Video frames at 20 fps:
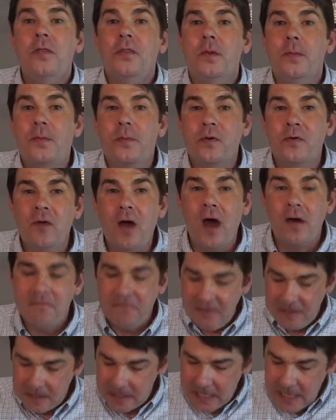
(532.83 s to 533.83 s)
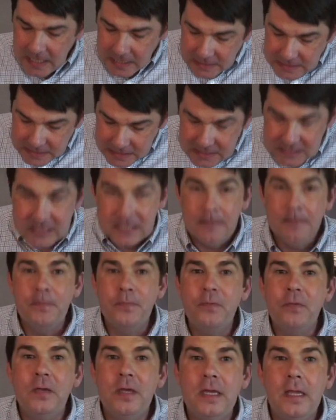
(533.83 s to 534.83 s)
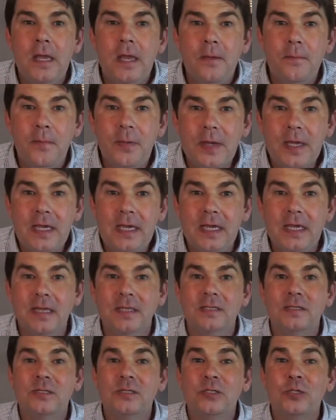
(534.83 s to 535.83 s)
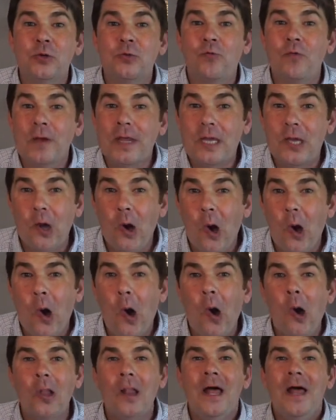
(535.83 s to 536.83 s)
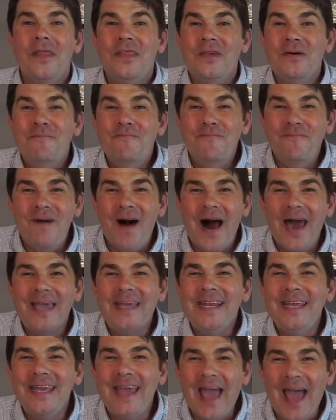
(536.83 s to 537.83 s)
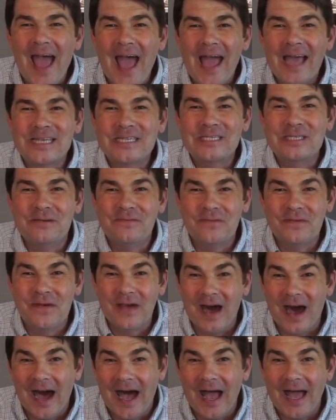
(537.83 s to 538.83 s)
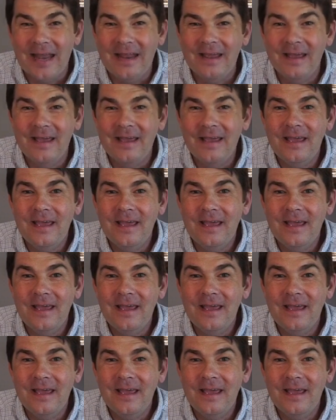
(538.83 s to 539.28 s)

the prophet simply begins to recall the mighty acts of God.